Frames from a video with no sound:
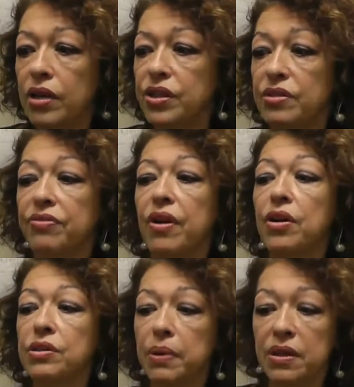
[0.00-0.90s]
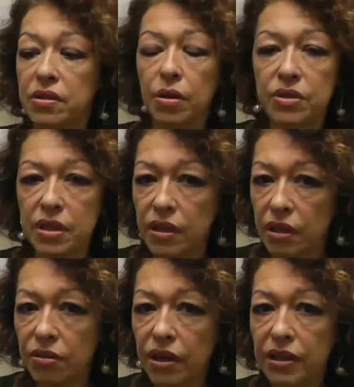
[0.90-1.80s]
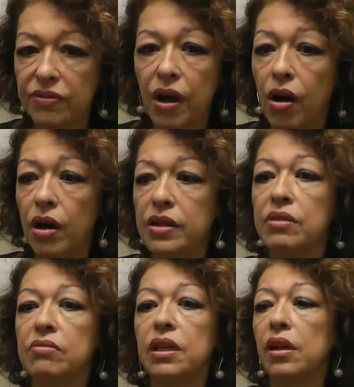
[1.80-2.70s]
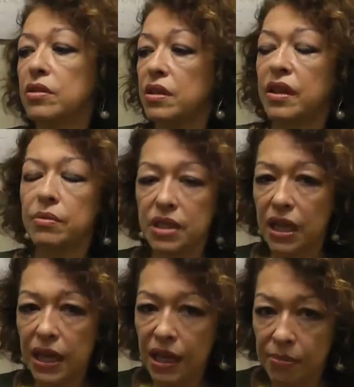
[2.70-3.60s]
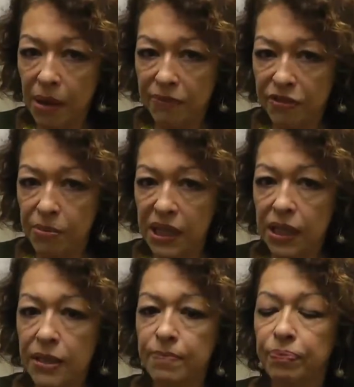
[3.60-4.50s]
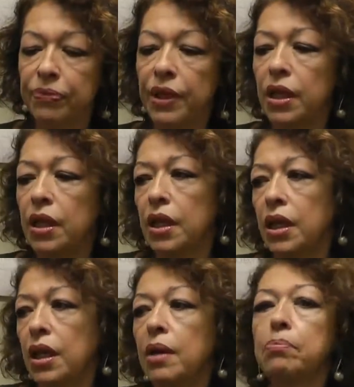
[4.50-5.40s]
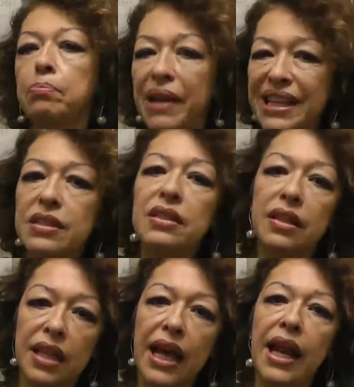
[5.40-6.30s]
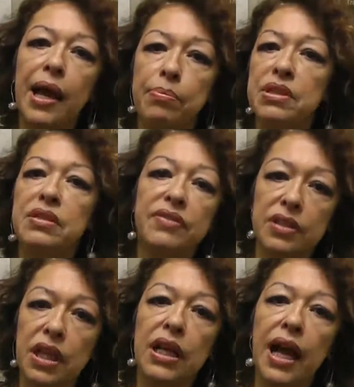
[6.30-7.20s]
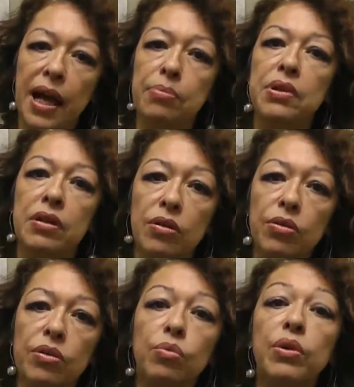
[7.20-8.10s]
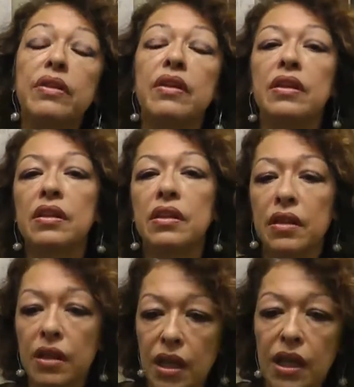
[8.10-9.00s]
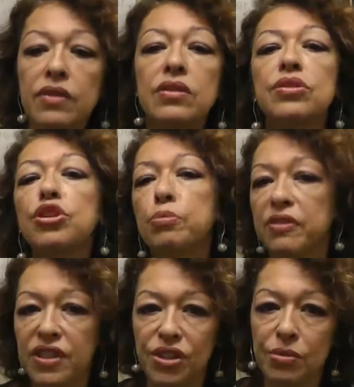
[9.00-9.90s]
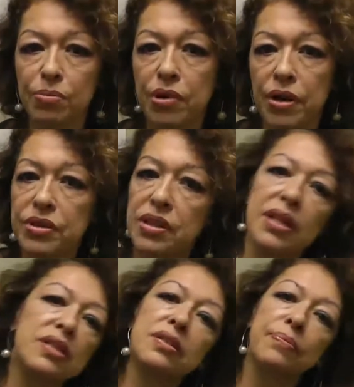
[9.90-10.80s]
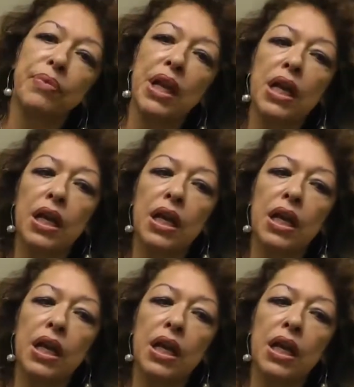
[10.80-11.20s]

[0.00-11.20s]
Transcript: I just froze because I was in the grief. I didn't realise that was going to come up for me. Best that happens, if it's going to happen at all, in the supervision process.